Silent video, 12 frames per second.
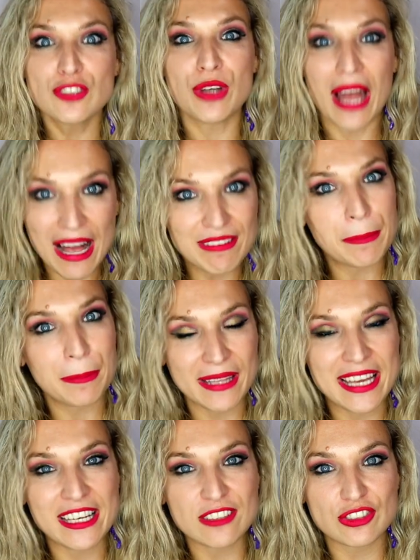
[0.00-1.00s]
to have a
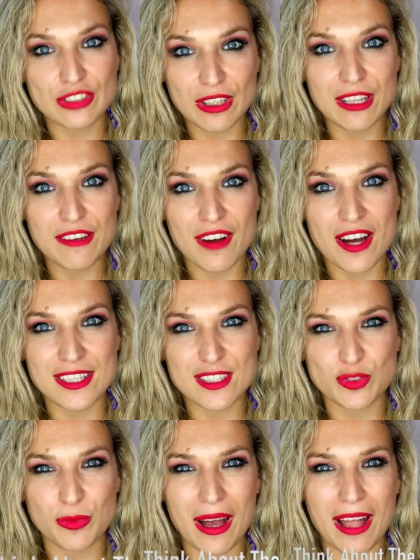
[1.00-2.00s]
planet to live on
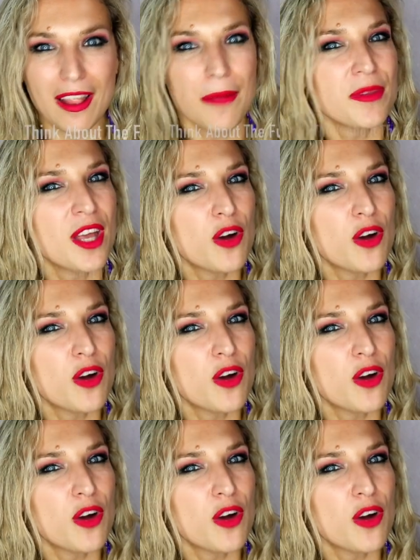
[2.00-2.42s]
as well.